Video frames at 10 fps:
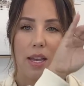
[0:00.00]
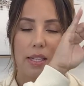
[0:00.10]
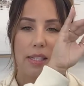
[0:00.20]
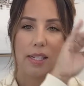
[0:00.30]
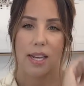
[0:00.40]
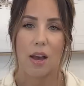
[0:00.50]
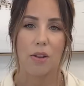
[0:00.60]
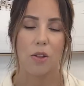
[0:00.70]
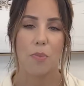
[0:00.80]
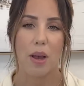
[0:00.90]
stick out
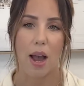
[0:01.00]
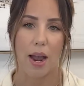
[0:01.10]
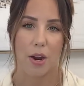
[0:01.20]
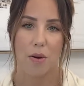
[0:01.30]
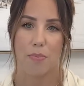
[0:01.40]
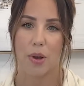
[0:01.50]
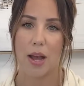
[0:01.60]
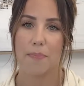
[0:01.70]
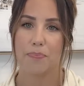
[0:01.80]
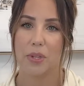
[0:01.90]
a little bit higher,
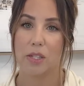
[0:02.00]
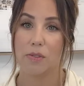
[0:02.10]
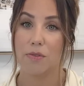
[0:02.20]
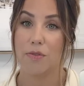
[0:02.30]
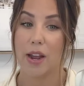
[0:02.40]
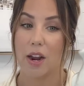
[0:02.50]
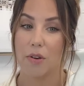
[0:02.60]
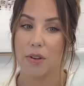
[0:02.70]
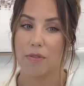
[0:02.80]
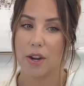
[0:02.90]
but it's
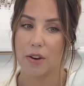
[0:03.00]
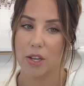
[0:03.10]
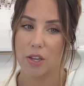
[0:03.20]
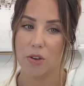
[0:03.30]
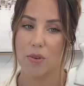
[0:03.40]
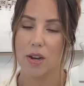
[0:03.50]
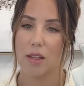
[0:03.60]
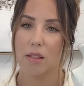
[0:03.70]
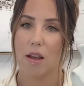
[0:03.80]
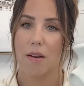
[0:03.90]
very, very cute. And I
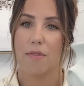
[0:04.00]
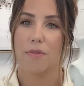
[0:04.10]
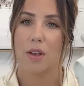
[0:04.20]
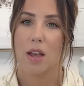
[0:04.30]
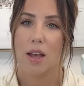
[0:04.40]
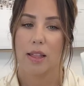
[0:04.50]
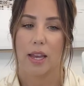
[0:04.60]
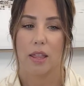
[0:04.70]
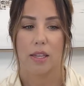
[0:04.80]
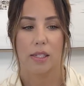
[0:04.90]
love,
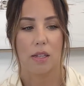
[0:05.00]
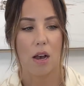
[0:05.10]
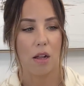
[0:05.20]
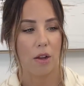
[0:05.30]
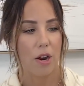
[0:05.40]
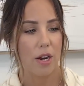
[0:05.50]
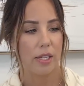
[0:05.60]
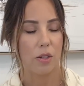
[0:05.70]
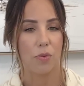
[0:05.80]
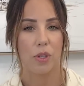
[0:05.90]
like, this color
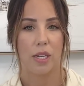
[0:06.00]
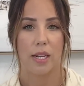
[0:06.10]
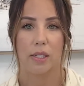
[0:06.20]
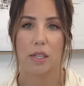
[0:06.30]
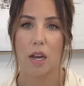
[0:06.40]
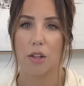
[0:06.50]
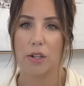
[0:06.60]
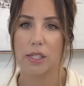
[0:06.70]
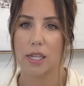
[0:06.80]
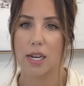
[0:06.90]
is a really nice color.
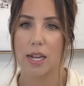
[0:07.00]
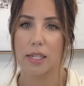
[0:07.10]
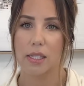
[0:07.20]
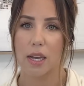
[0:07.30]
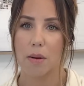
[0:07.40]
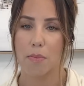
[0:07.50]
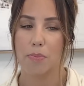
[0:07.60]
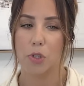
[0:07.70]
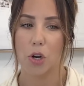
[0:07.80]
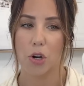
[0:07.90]
It's like a nice kind
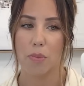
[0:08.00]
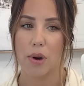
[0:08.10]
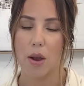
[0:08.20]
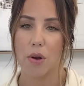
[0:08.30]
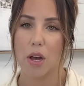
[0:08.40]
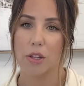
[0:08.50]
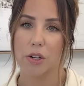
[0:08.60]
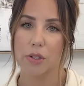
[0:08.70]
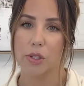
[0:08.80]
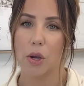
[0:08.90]
of darker brown
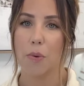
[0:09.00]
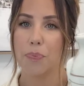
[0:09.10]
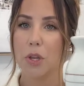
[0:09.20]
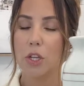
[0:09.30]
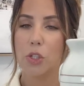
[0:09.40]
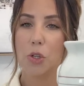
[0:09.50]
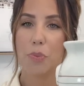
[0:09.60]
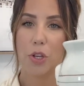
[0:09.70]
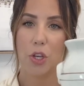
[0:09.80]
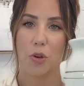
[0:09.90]
color. So
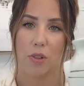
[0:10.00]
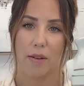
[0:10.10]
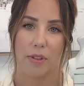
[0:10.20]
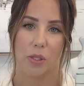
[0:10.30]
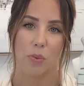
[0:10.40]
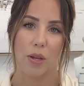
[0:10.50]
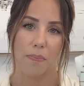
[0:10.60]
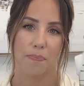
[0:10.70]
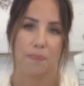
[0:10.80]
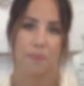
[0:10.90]
super cute, love this
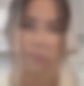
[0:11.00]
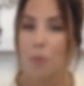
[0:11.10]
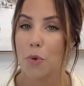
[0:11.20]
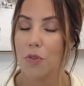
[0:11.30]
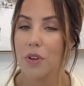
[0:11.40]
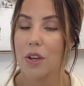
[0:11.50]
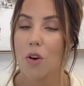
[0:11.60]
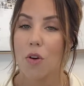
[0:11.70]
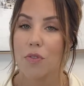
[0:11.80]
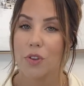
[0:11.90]
one.
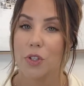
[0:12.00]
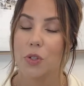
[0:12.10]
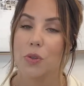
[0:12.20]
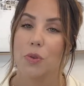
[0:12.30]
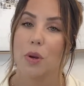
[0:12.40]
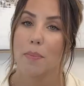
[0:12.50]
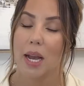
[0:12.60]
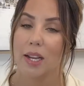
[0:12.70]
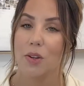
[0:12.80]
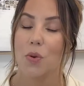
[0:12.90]
Moving over to
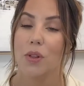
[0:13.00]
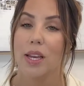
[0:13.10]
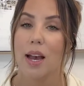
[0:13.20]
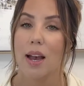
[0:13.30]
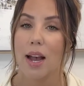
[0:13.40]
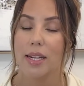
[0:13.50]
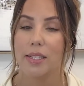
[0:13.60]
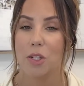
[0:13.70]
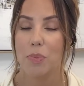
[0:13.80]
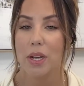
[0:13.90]
Magnolia, I
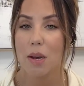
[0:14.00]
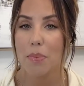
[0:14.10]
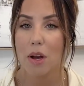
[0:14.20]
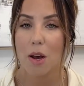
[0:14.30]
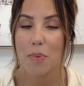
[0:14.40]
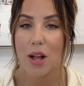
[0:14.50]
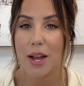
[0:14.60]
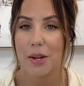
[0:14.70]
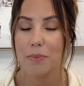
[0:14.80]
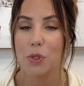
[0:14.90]
did pick up a couple
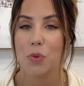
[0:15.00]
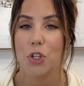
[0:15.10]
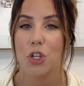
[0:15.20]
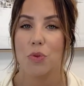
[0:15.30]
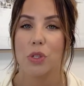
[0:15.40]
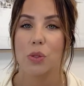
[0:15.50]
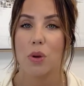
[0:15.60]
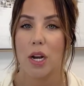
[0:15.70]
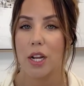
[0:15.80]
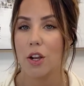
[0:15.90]
items when she was
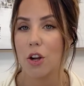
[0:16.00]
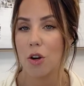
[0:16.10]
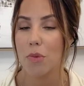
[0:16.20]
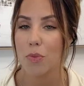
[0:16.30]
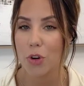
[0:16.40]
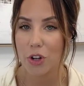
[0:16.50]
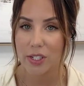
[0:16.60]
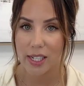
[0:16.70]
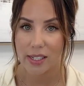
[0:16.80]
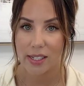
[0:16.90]
running her Memorial
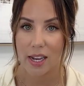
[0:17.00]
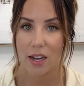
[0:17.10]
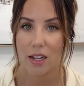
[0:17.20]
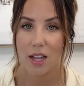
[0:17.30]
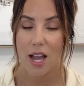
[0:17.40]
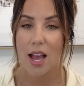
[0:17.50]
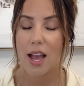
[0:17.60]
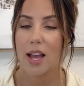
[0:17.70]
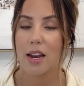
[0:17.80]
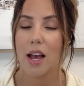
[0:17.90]
Day sale,
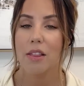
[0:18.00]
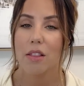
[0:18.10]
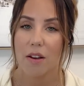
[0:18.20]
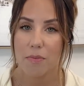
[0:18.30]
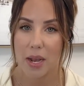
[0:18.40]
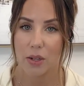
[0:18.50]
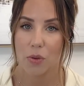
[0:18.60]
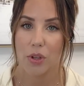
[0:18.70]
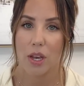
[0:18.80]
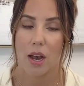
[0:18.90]
and I love
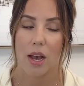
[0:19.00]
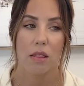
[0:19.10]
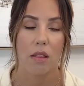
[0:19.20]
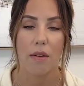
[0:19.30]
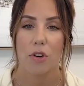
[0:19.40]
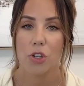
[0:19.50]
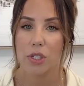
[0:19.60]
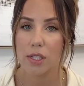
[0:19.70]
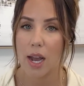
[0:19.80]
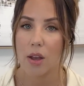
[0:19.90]
Magnolia. I love her
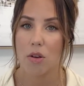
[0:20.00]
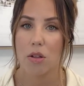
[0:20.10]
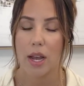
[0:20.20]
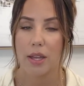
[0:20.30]
style. I